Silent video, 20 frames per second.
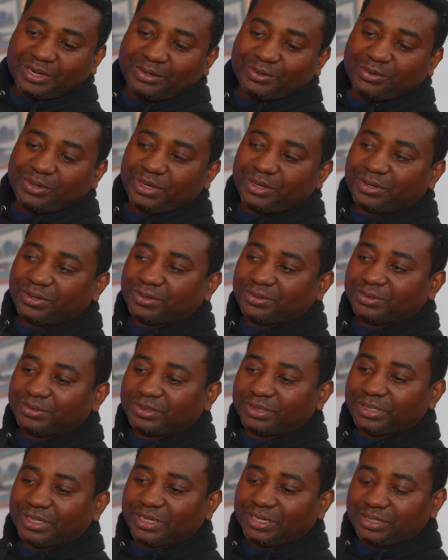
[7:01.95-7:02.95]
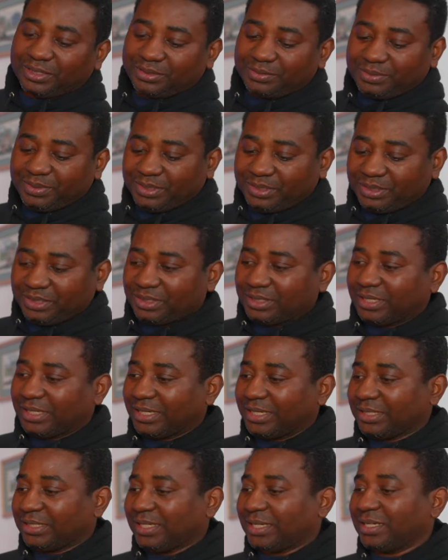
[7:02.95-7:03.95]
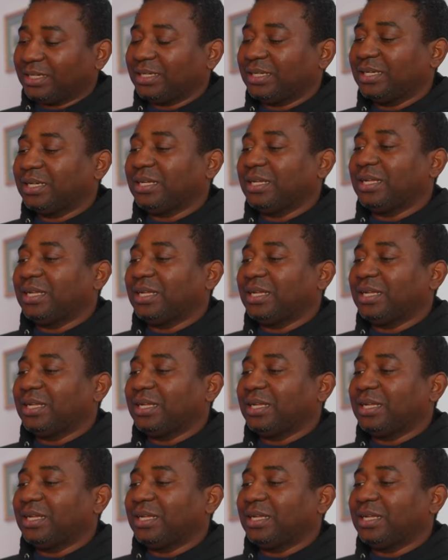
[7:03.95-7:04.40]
I'll work on a little bit later.